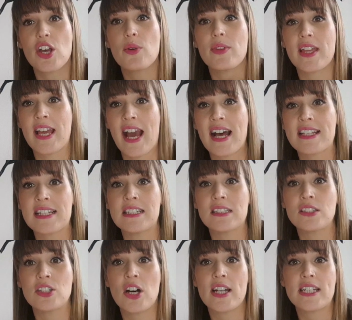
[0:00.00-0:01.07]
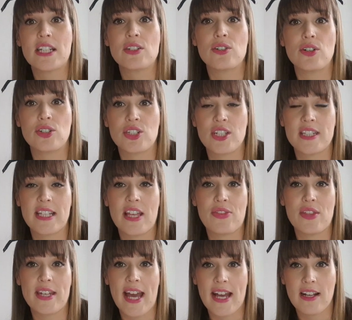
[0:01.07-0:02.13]
it has little tiny notches in
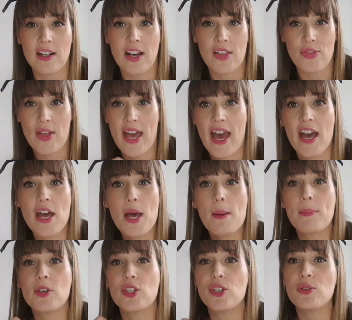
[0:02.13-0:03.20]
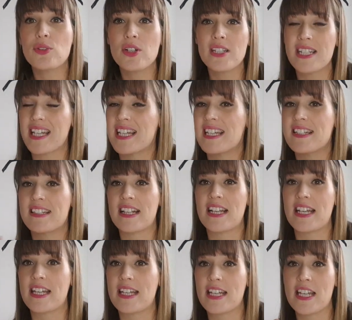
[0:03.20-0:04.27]
the neckline there, but you could
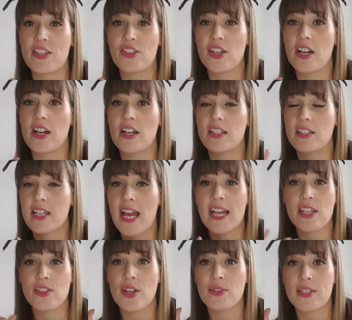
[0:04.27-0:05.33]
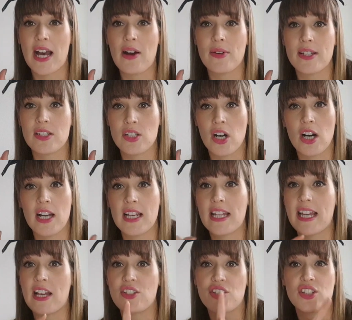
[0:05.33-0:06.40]
easily either take those out
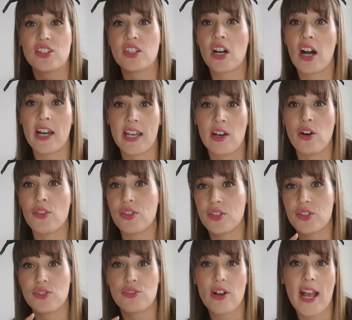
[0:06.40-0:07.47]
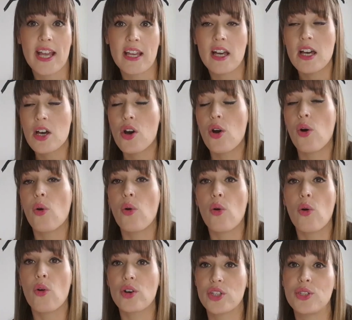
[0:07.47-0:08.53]
entirely and just cut it on the straight,
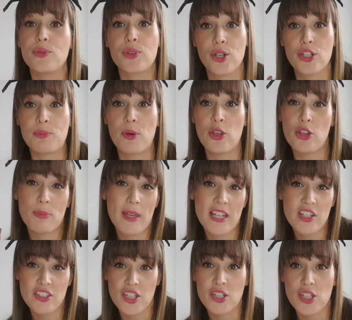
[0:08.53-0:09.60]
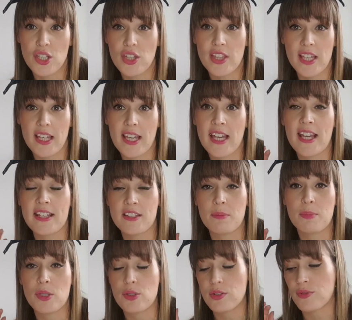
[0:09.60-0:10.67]
or you could put them in, because I do think it is a
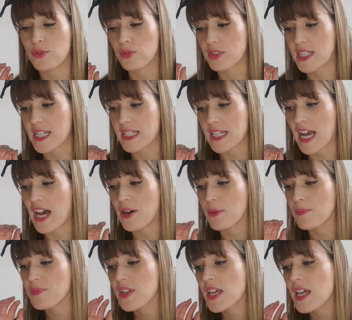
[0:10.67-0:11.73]
beautiful detail.